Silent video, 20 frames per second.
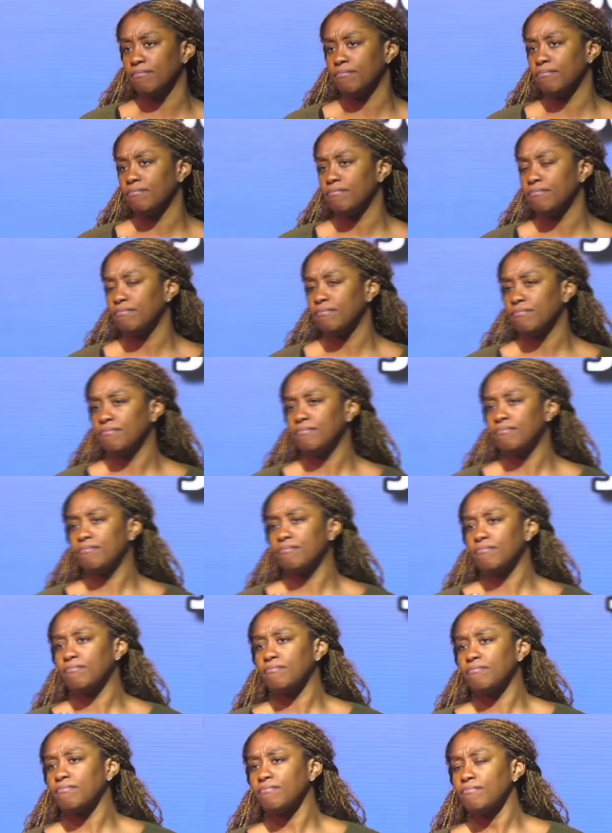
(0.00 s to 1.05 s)

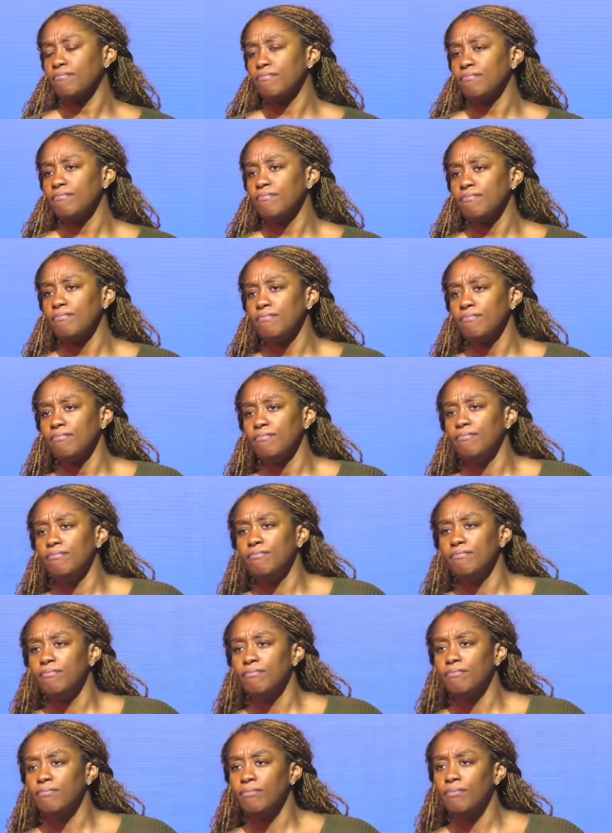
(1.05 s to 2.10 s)

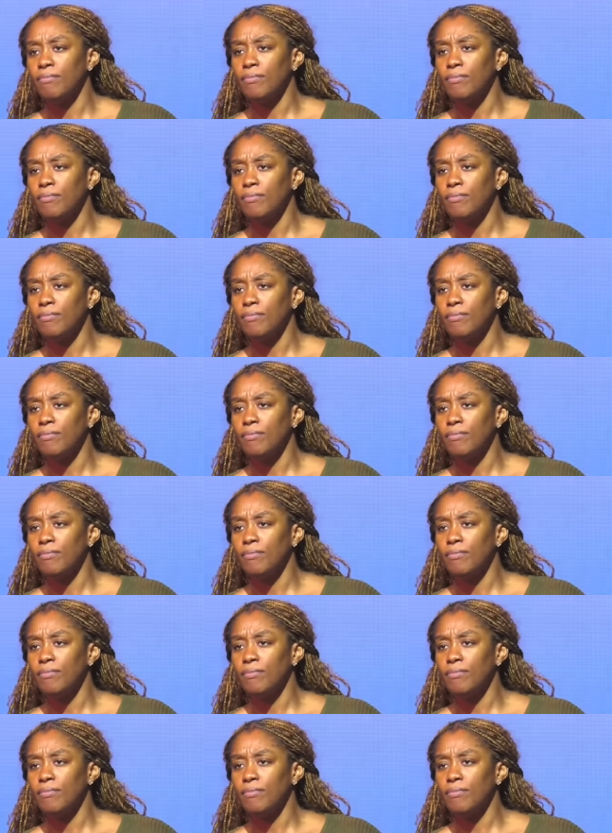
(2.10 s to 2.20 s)
Nothing is said.